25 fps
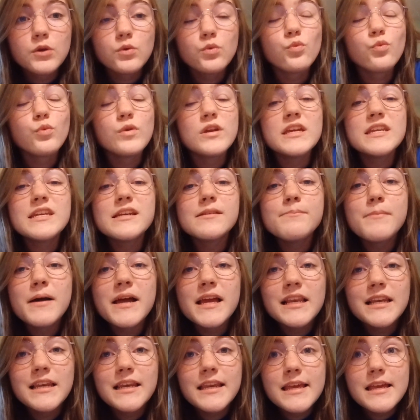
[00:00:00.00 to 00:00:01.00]
read my
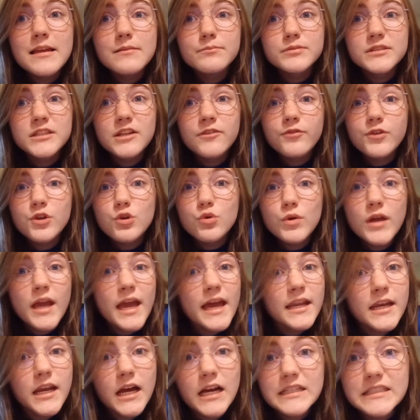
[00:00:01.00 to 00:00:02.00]
lips if you
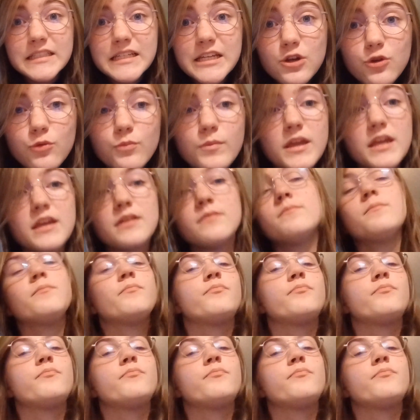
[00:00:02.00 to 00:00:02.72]
cannot hear me.